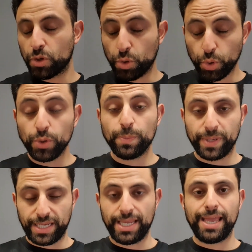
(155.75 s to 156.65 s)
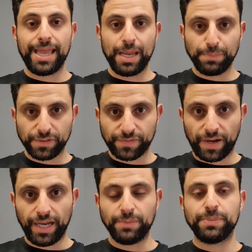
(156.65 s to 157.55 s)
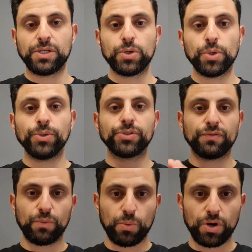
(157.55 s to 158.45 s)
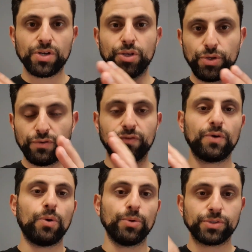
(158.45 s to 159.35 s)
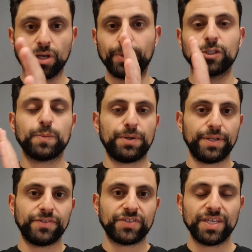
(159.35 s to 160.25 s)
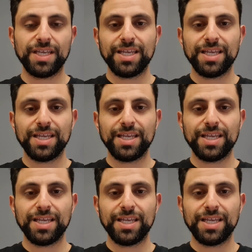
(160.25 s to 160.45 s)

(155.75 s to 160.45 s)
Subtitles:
could be amplified because of what you've also experienced